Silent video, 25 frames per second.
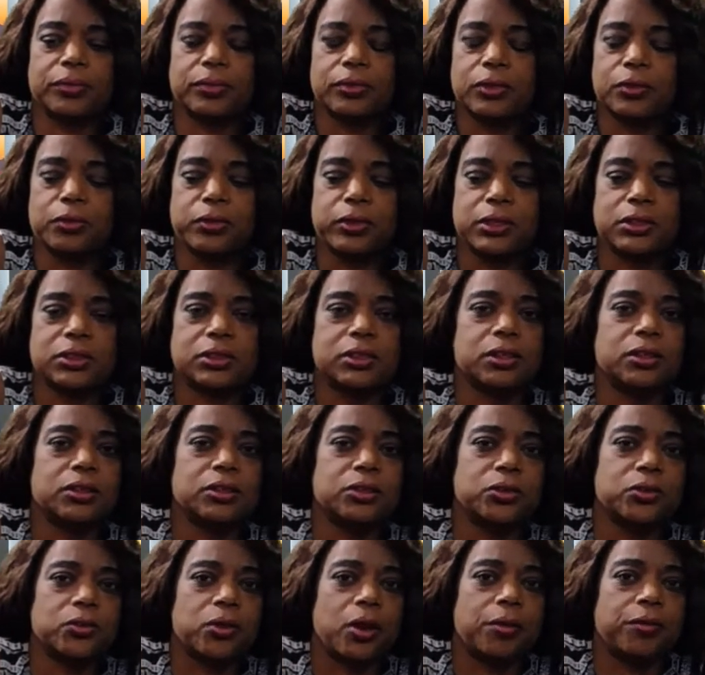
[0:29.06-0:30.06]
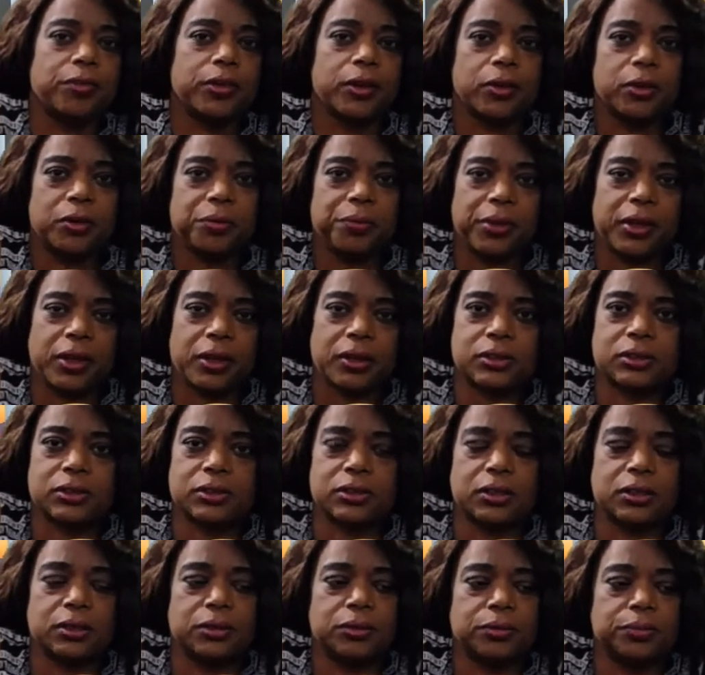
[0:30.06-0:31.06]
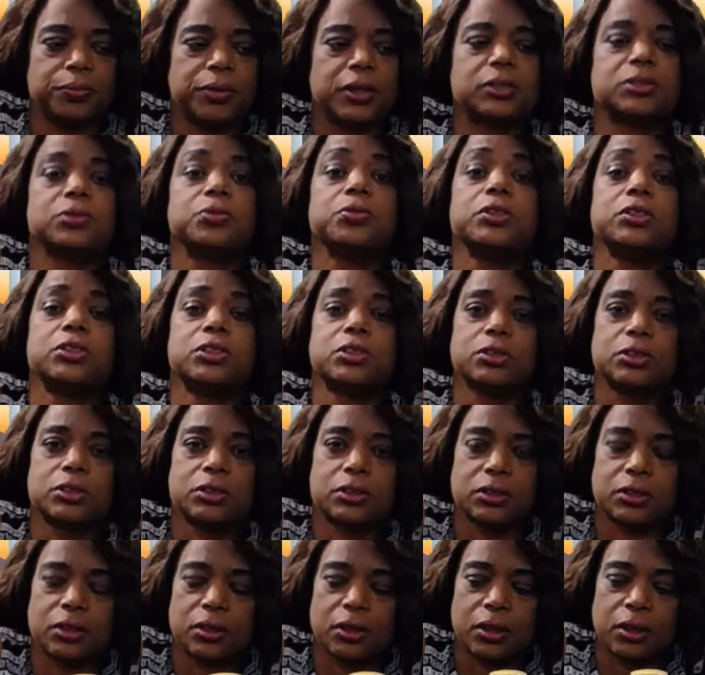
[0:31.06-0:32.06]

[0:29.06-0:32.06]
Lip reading: we send you our very best and best wishes,